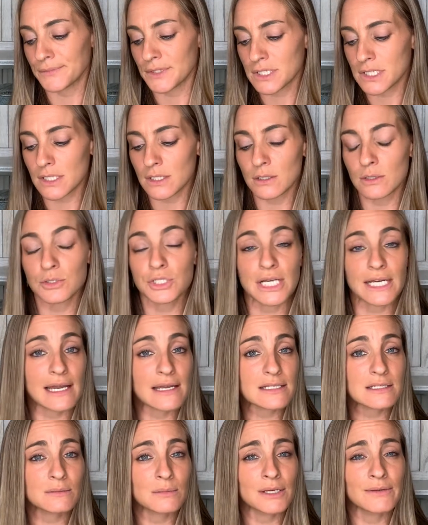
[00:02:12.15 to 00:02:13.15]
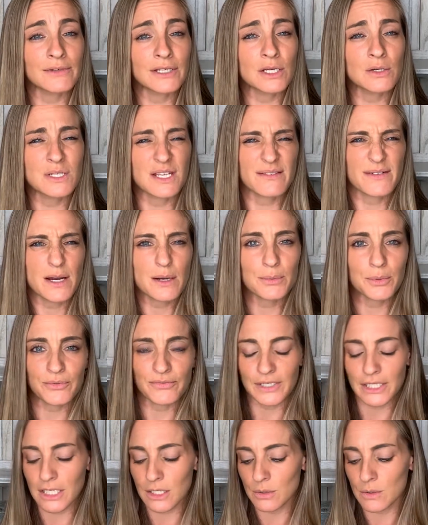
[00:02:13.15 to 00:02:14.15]
So check out some of my videos. I have a couple of
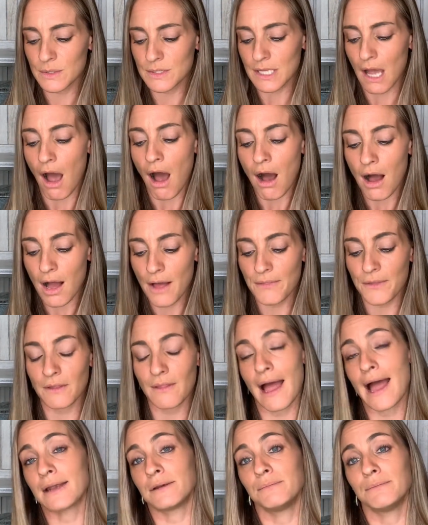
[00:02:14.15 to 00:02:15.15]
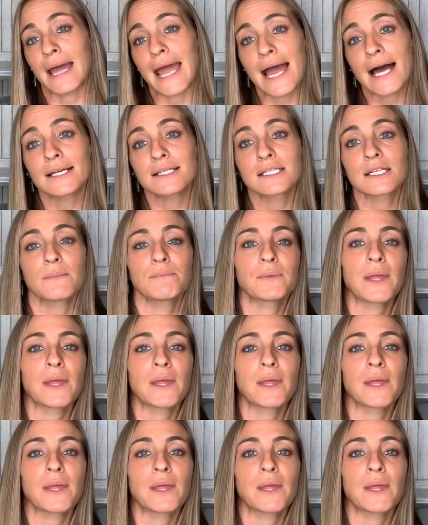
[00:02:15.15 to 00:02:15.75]
videos on the Latin Mass